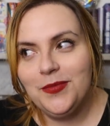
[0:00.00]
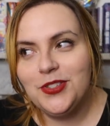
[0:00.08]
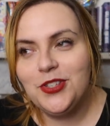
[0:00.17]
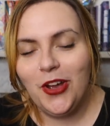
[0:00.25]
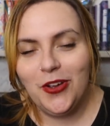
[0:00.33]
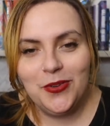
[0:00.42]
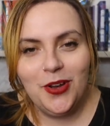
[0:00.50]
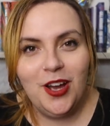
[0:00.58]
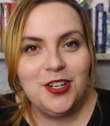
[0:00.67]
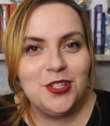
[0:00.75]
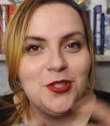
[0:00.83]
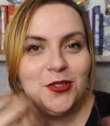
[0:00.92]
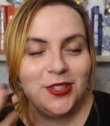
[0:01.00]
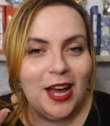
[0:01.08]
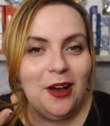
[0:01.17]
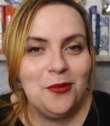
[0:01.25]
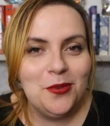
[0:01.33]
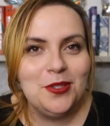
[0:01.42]
So I just thought
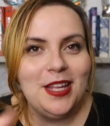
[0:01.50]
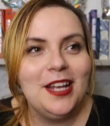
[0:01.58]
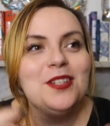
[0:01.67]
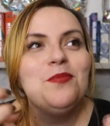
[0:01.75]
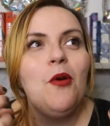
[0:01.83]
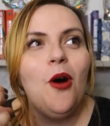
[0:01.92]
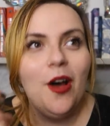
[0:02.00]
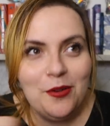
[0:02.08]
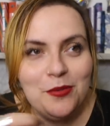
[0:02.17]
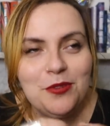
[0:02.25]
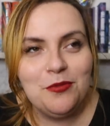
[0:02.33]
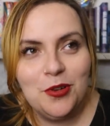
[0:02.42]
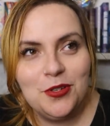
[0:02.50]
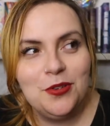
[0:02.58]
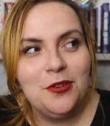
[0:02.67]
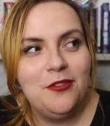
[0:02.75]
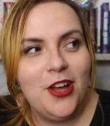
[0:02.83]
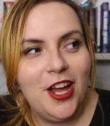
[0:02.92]
that's what I would have wanted
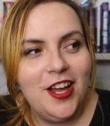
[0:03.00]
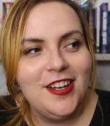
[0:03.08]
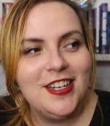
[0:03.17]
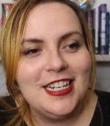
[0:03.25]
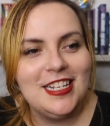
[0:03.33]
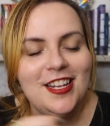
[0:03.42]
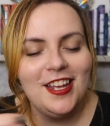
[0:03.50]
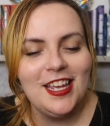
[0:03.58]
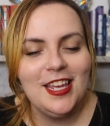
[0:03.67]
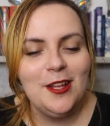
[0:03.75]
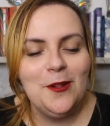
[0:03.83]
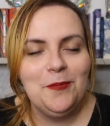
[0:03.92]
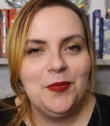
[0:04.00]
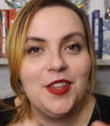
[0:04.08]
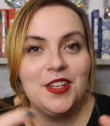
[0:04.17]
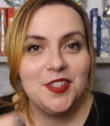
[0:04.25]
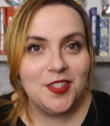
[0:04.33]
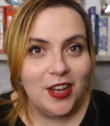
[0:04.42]
to have heard, is like
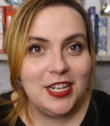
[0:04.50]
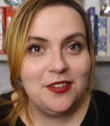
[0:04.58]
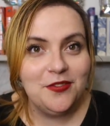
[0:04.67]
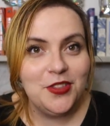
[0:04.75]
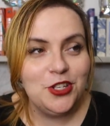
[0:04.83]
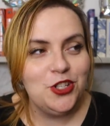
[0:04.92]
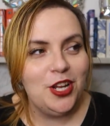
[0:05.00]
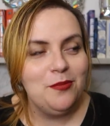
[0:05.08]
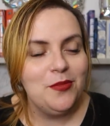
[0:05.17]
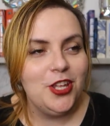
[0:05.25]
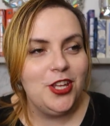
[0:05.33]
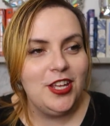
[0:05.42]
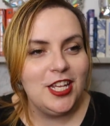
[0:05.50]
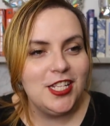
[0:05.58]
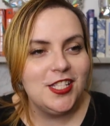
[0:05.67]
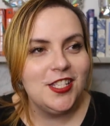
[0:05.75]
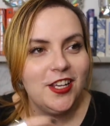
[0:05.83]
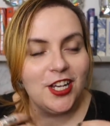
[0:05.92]
the side of the gym that
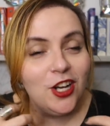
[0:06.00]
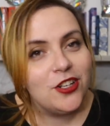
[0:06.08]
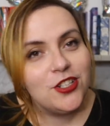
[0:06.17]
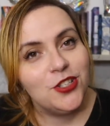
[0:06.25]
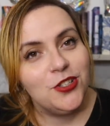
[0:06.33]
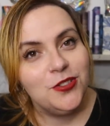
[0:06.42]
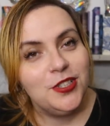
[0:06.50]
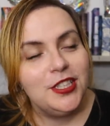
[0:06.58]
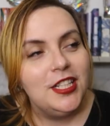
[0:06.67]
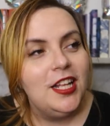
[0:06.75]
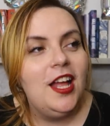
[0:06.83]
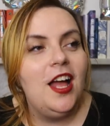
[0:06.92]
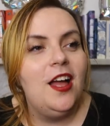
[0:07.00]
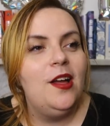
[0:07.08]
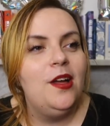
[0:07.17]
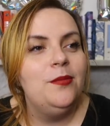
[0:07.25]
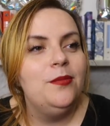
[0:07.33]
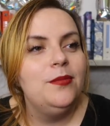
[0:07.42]
is psychological.
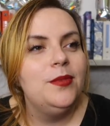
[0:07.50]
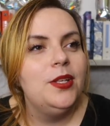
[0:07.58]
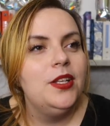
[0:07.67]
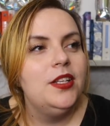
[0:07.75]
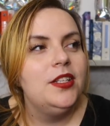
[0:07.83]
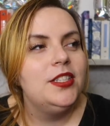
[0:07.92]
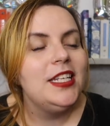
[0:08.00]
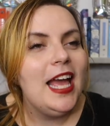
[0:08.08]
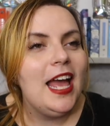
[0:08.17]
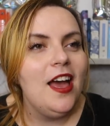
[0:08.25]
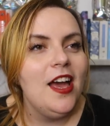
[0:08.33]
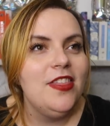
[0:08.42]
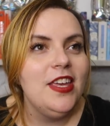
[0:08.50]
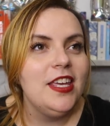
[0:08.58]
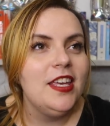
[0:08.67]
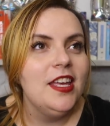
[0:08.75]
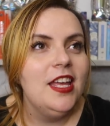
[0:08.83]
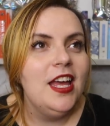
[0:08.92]
I
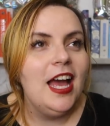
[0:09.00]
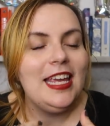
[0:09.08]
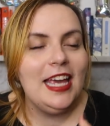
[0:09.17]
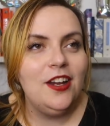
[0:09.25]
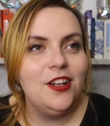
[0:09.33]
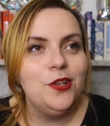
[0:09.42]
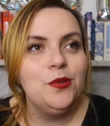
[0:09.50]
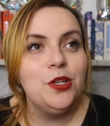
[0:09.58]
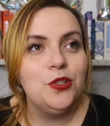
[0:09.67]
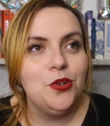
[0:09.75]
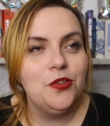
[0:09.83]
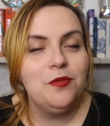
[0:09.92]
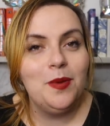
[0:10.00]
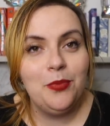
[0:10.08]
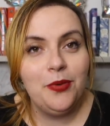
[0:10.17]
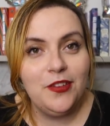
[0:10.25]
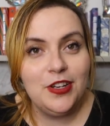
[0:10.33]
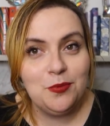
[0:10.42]
think, again, I don't want to talk from a
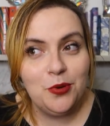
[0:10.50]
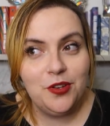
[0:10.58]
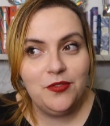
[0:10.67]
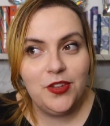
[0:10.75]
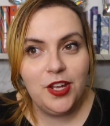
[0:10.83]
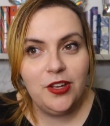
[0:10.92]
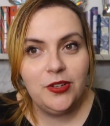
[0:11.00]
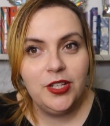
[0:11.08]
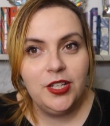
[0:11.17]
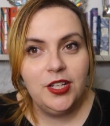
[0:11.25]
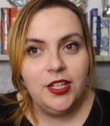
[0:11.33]
privileged point of view,